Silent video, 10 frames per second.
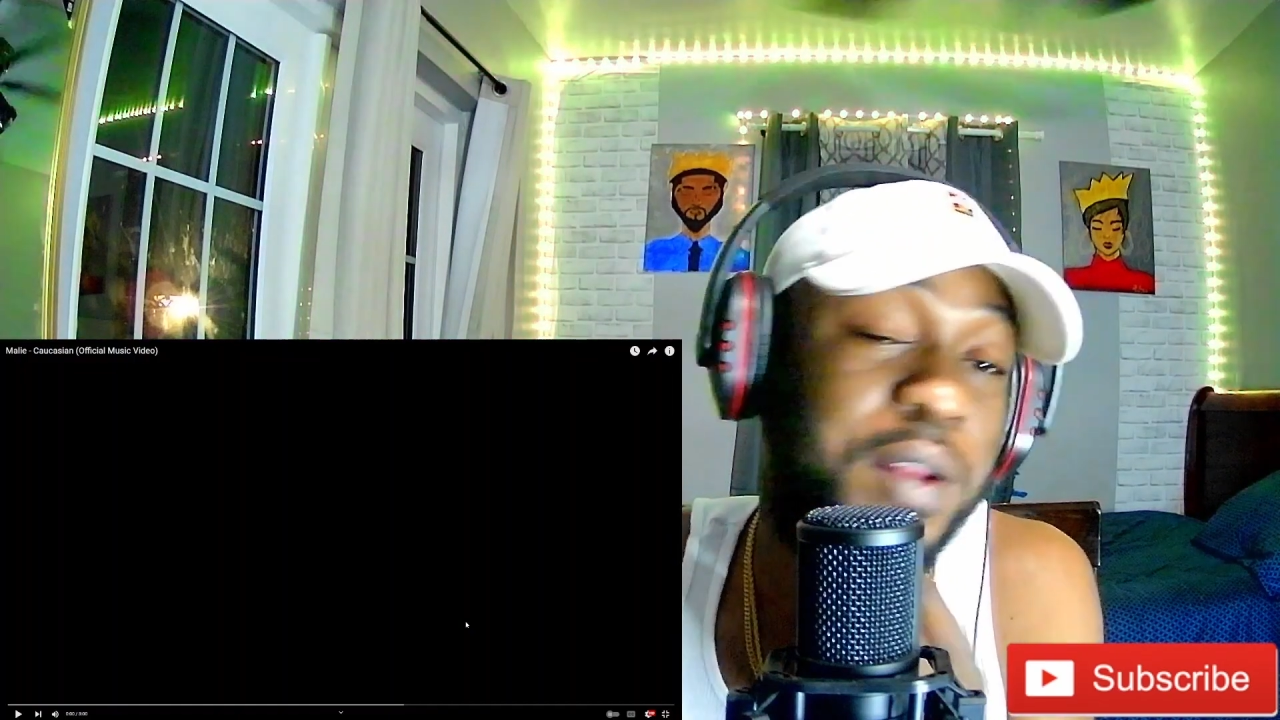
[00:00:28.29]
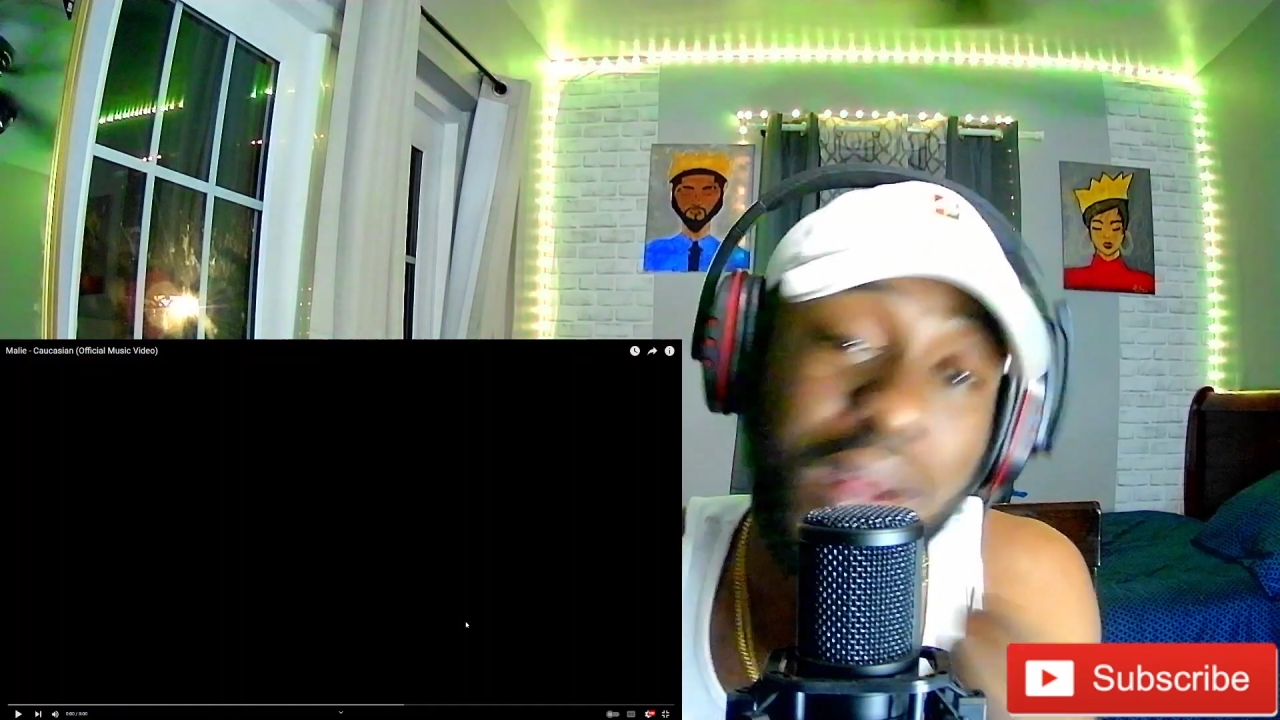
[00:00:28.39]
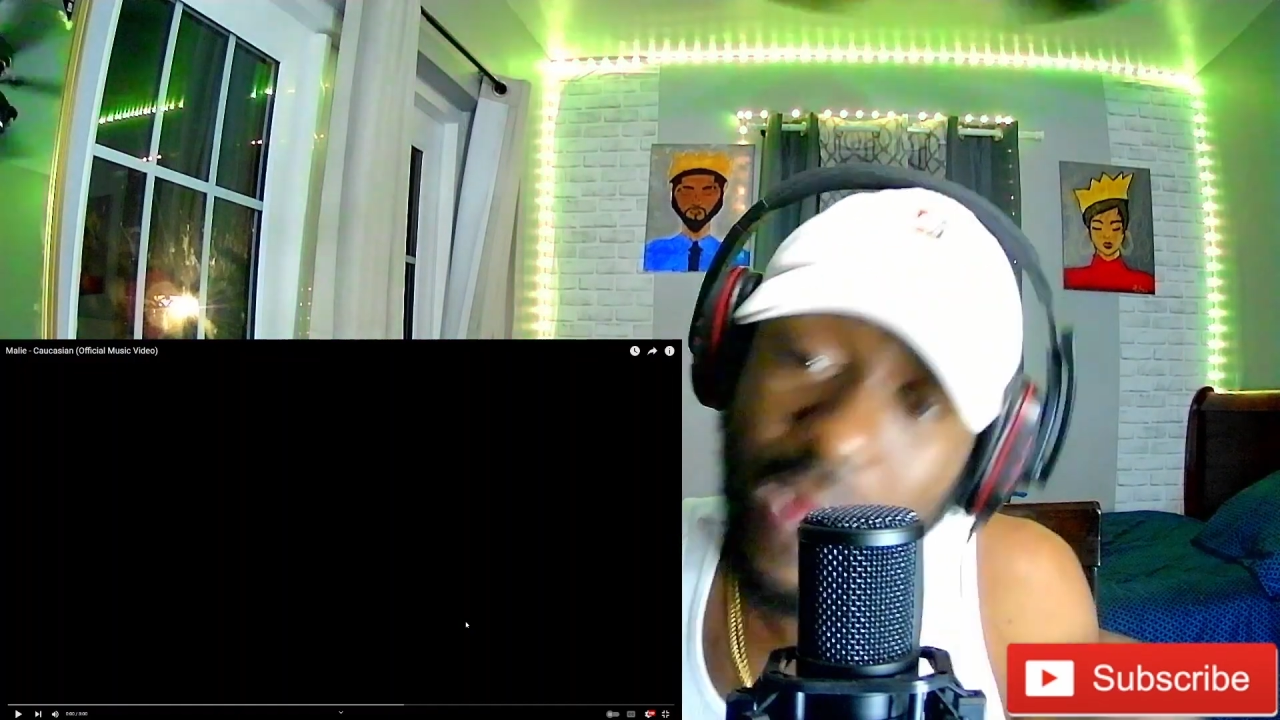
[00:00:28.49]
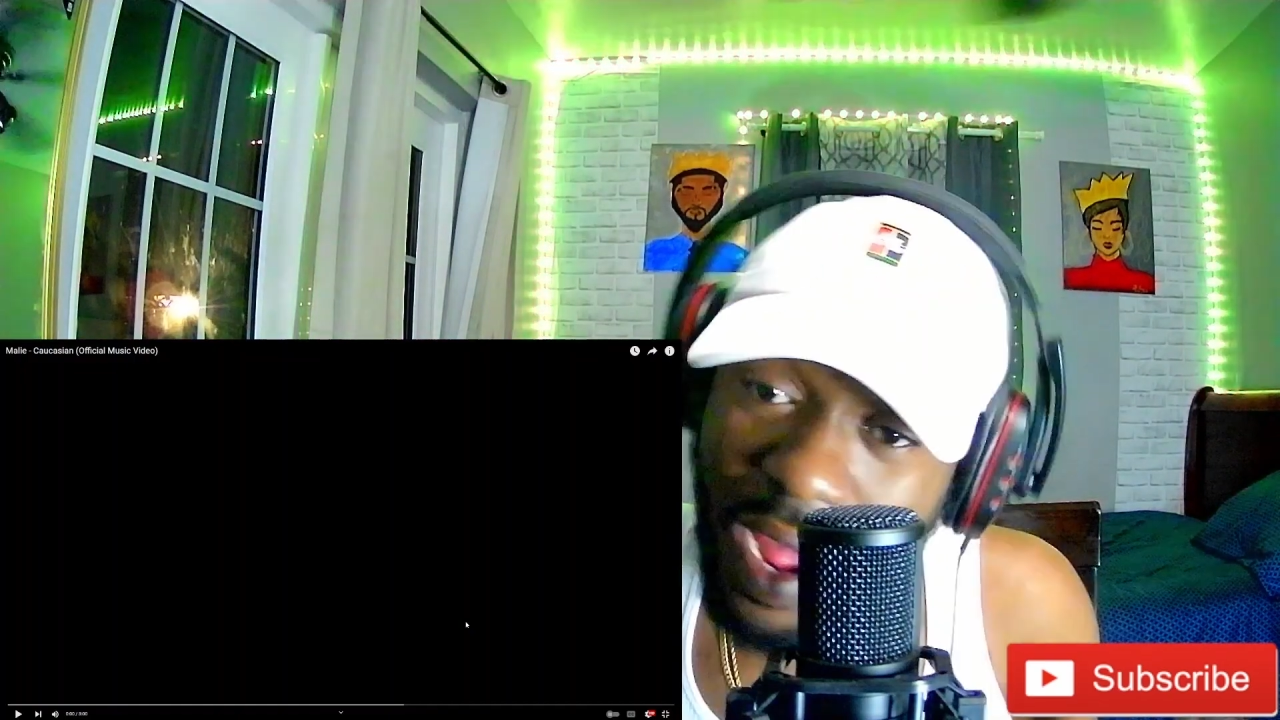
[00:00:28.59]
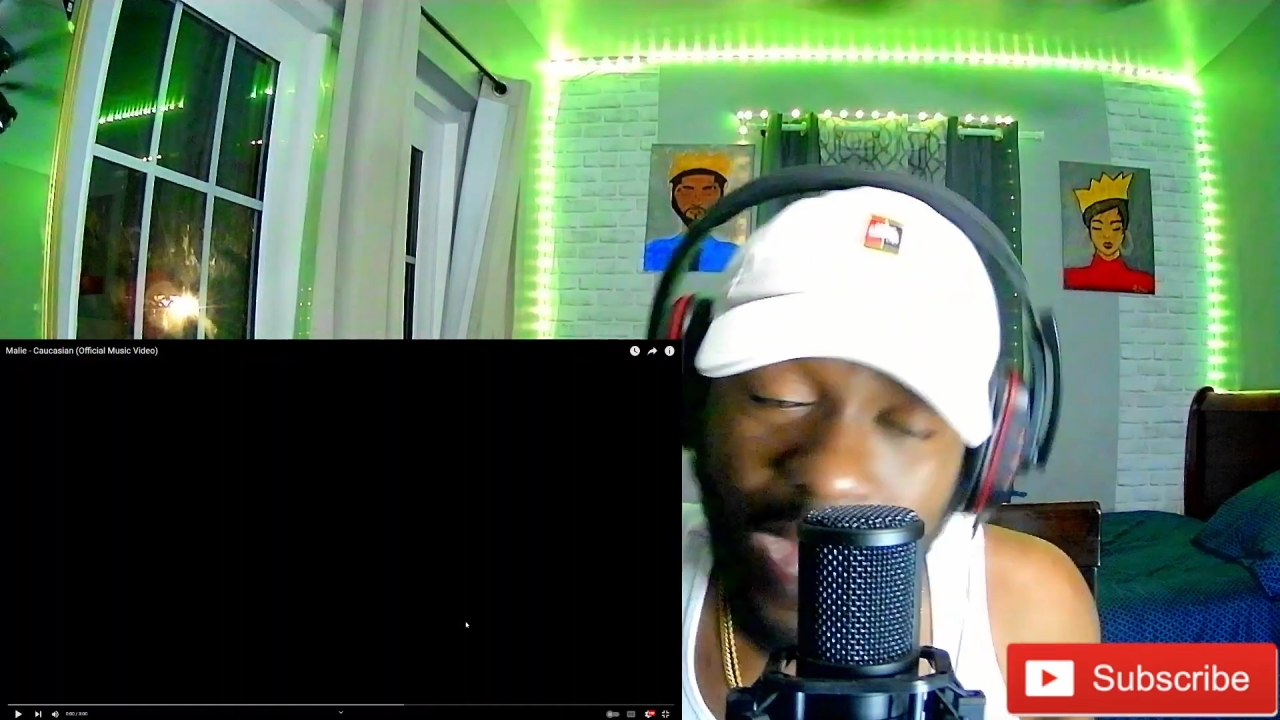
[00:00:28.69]

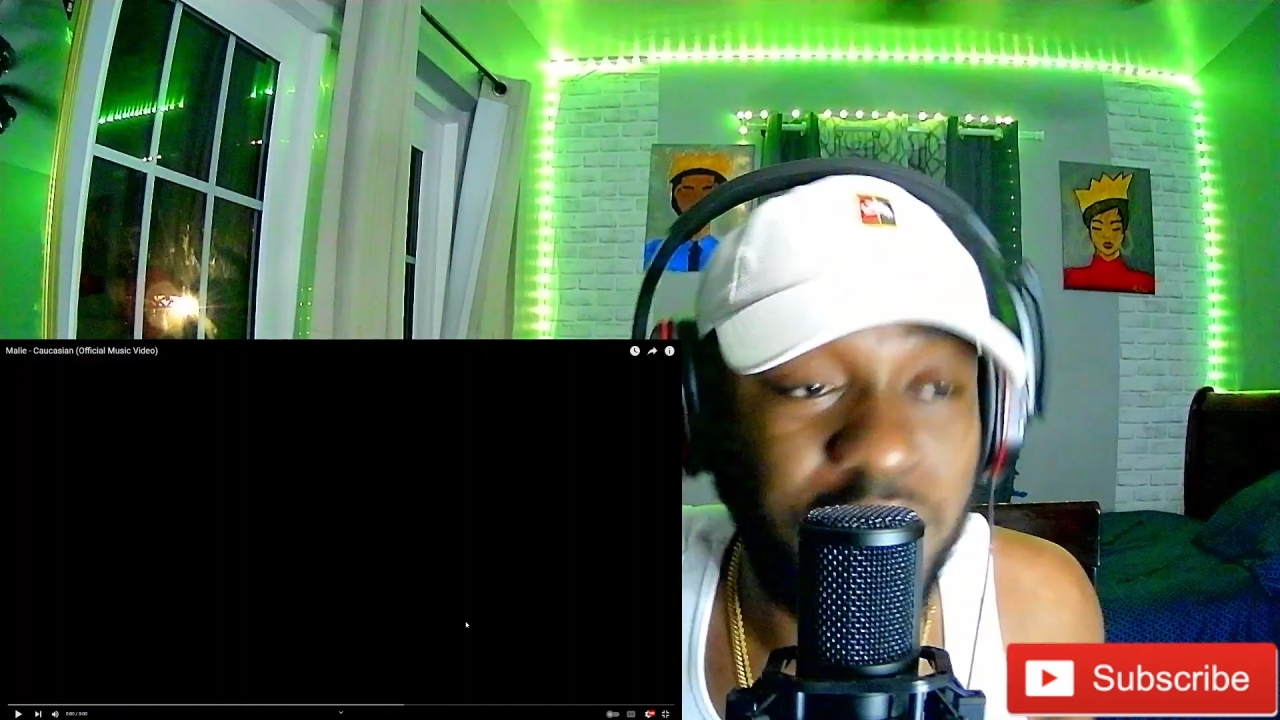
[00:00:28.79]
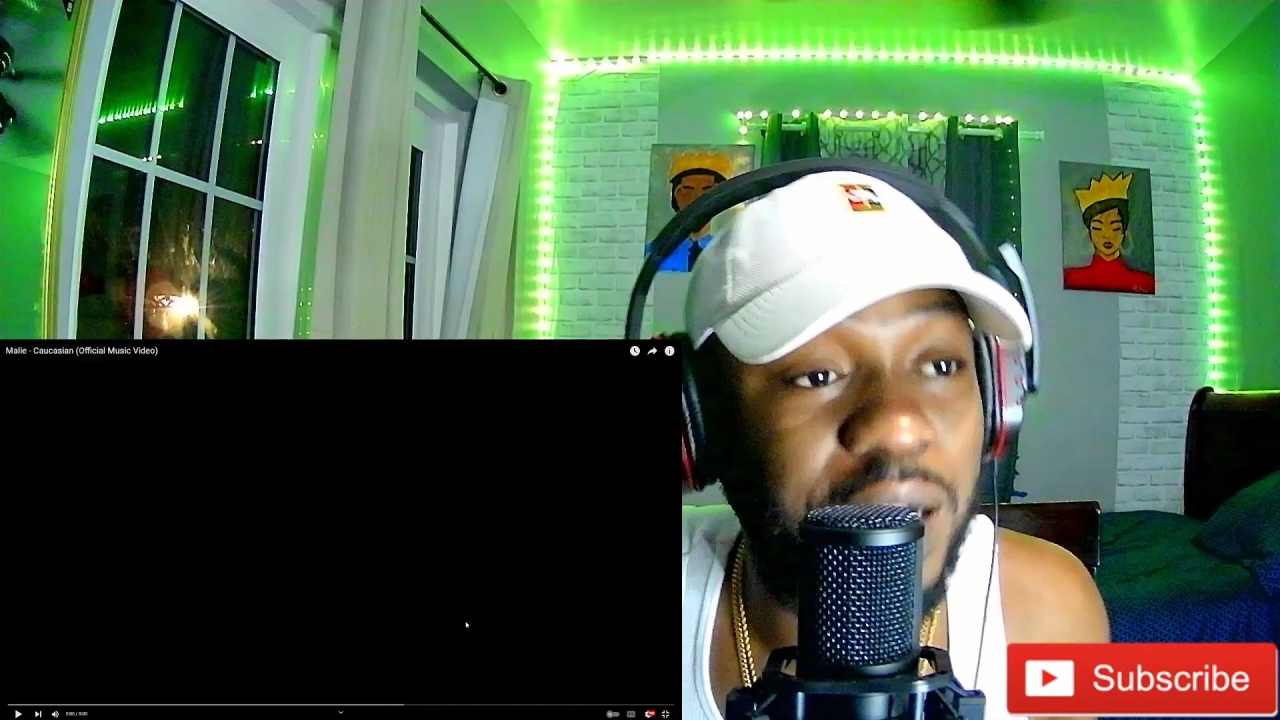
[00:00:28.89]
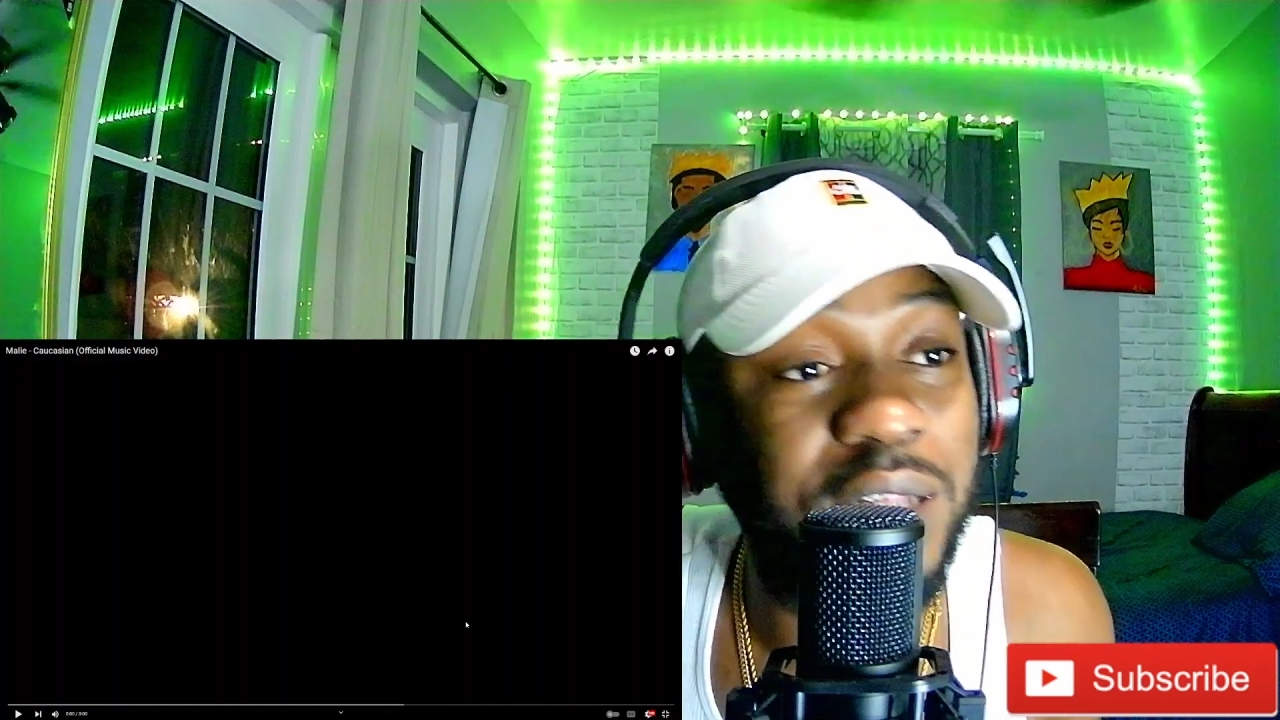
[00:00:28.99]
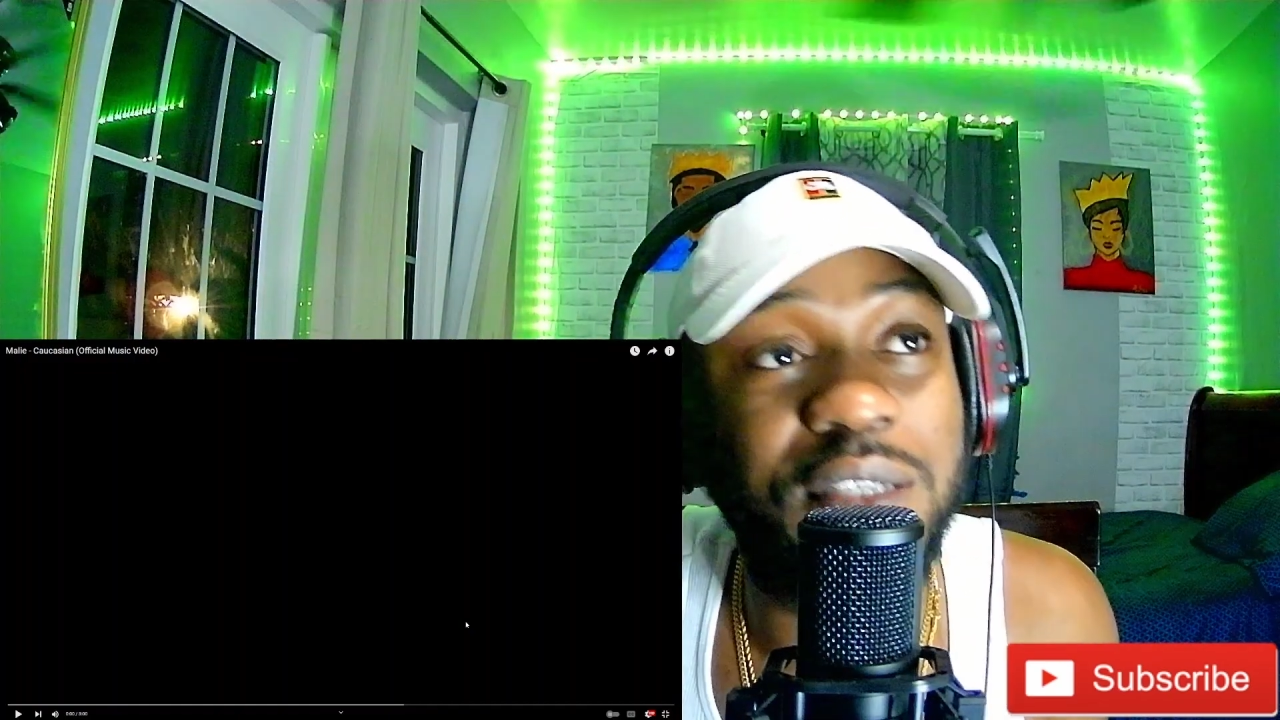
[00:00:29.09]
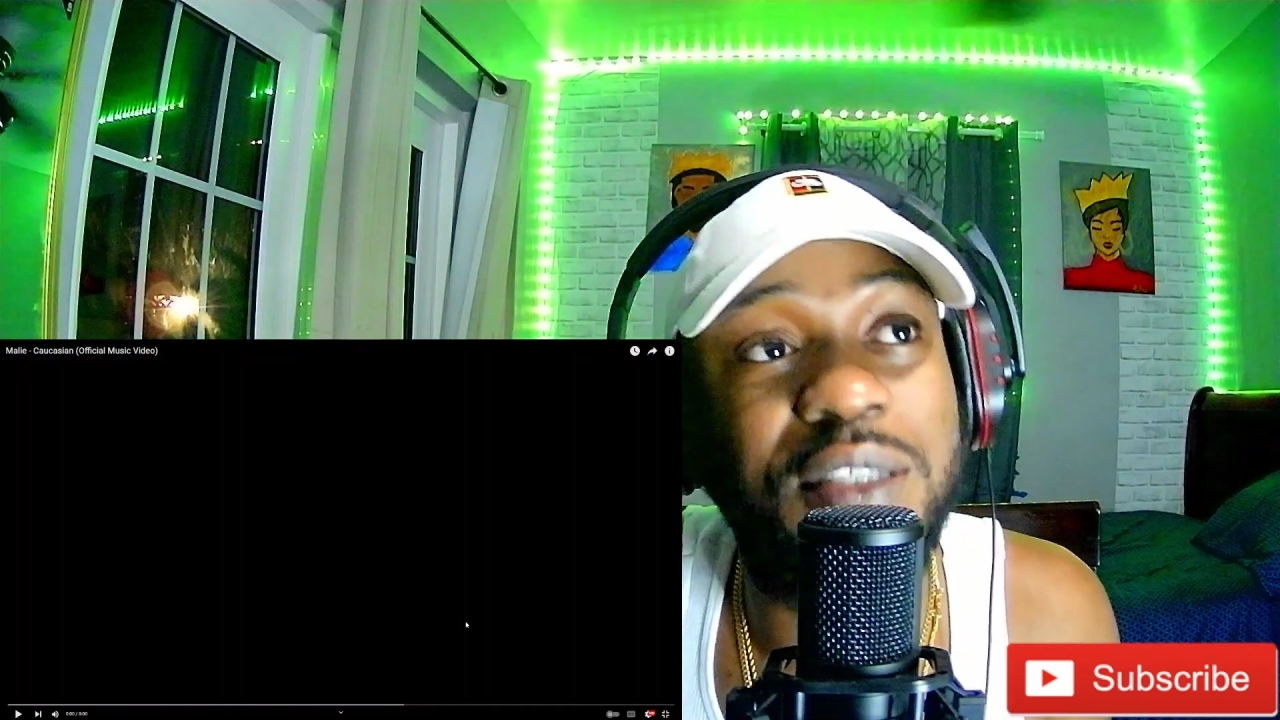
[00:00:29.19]
A hot
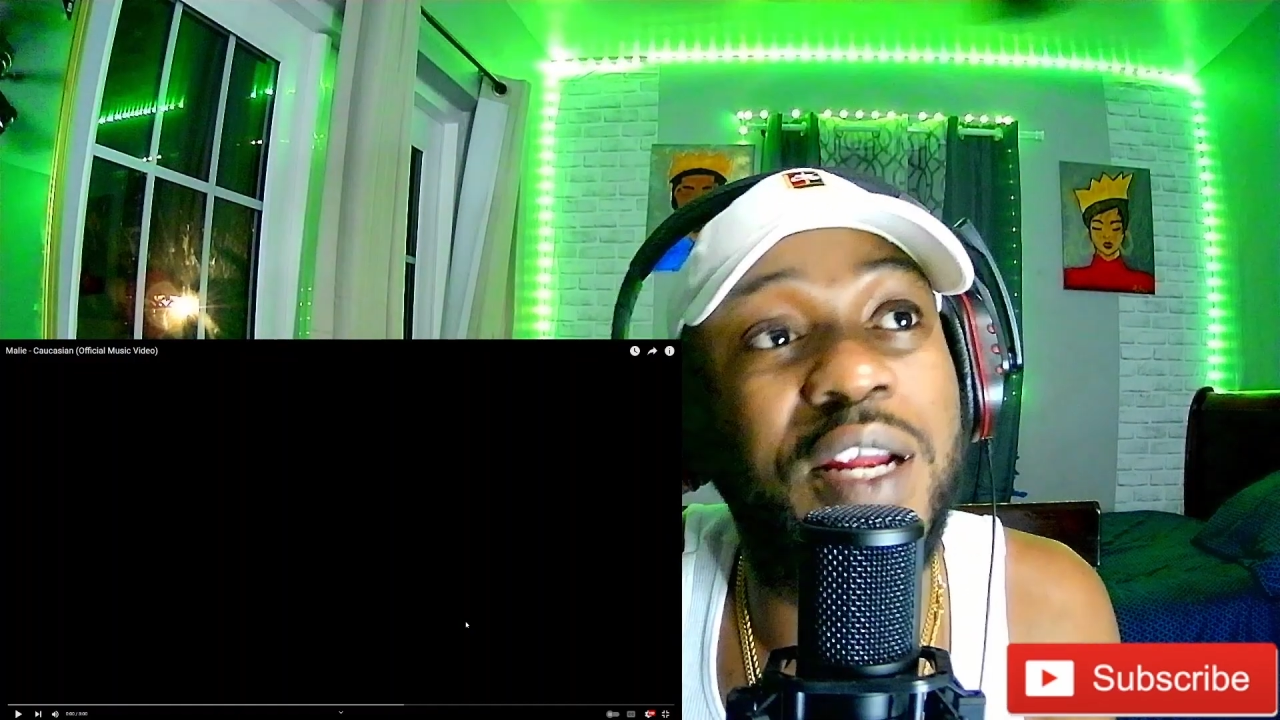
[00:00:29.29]
artist in